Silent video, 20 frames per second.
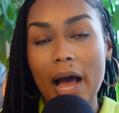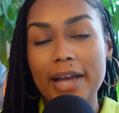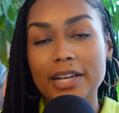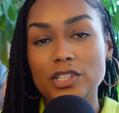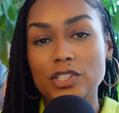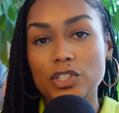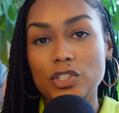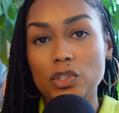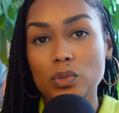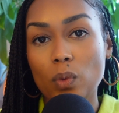
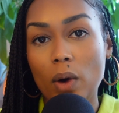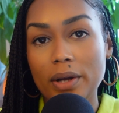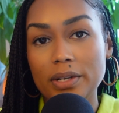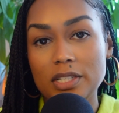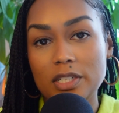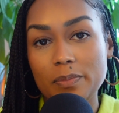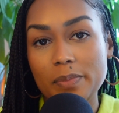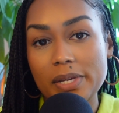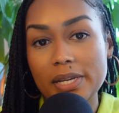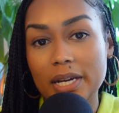I do
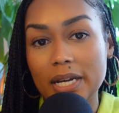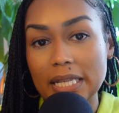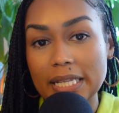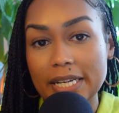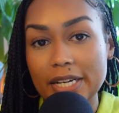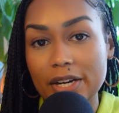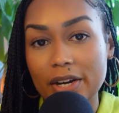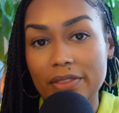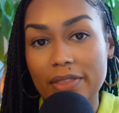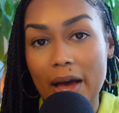want to be
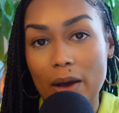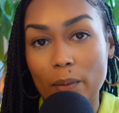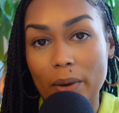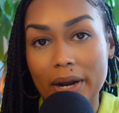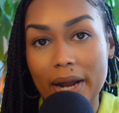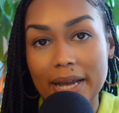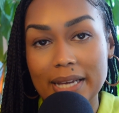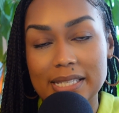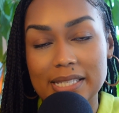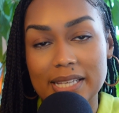clear that
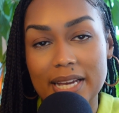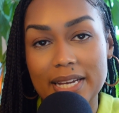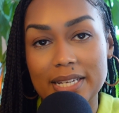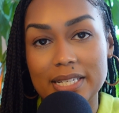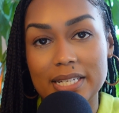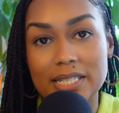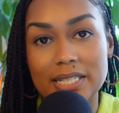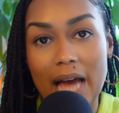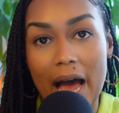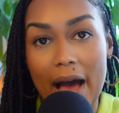when I say
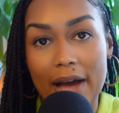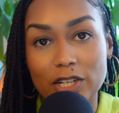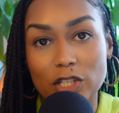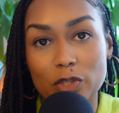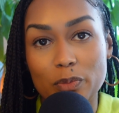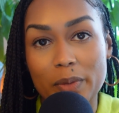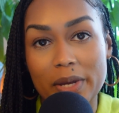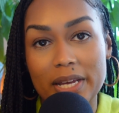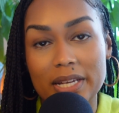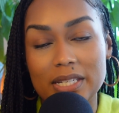
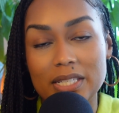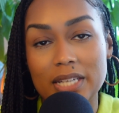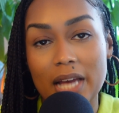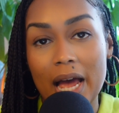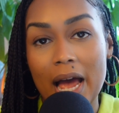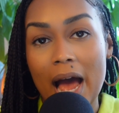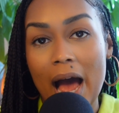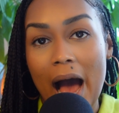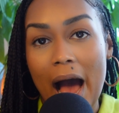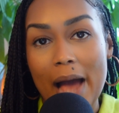detachment,
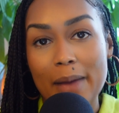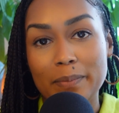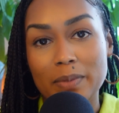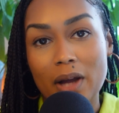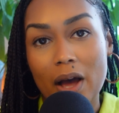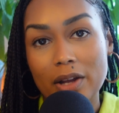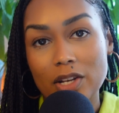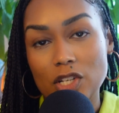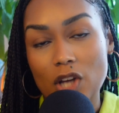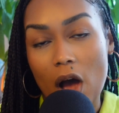I'm
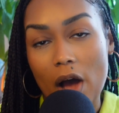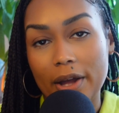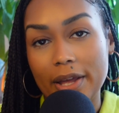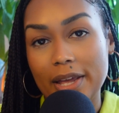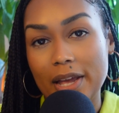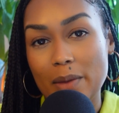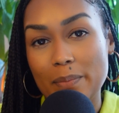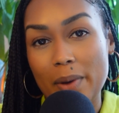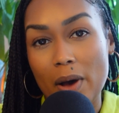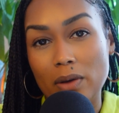not
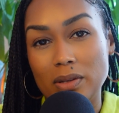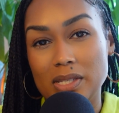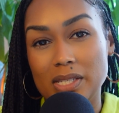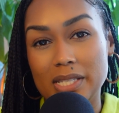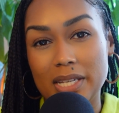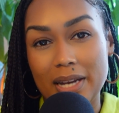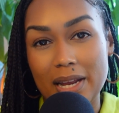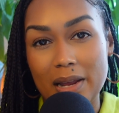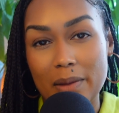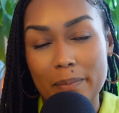talking about
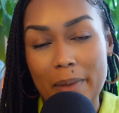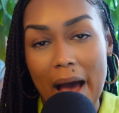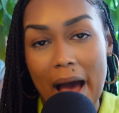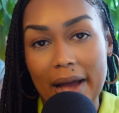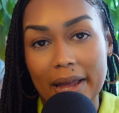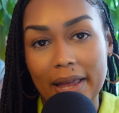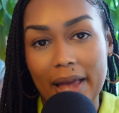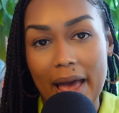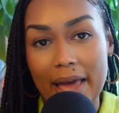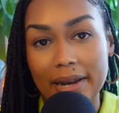sitting
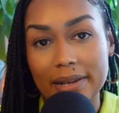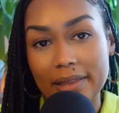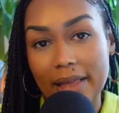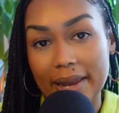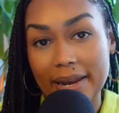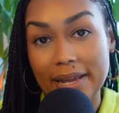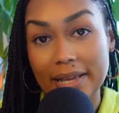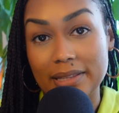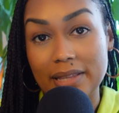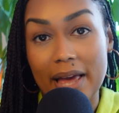back and
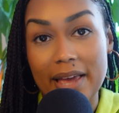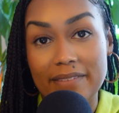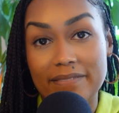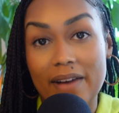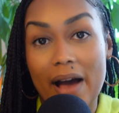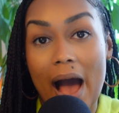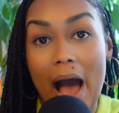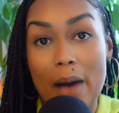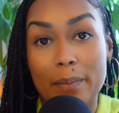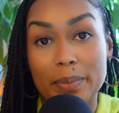letting
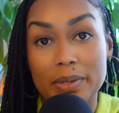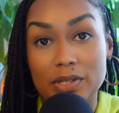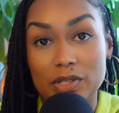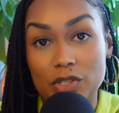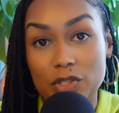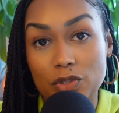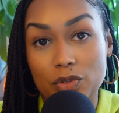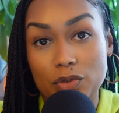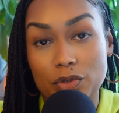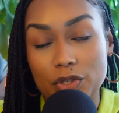life
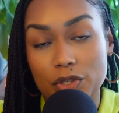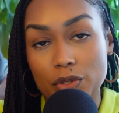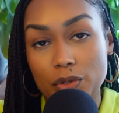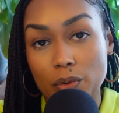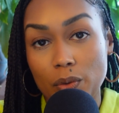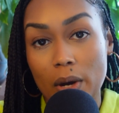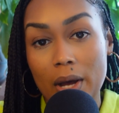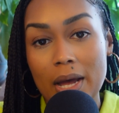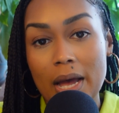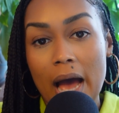happen to
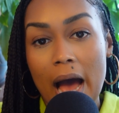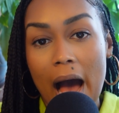you.